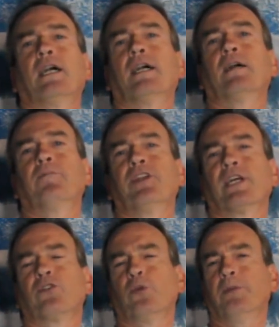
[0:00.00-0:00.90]
The
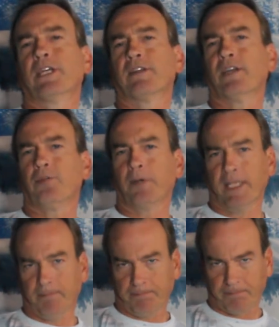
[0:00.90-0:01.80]
next would be a test
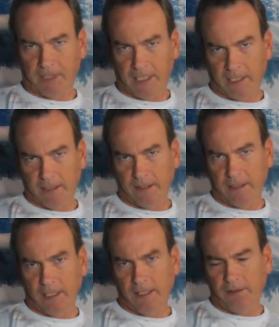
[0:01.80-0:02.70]
bite.
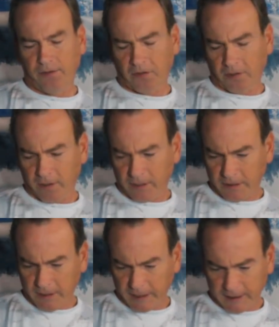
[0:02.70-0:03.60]
And these are
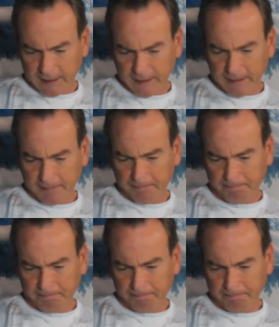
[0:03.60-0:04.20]
like a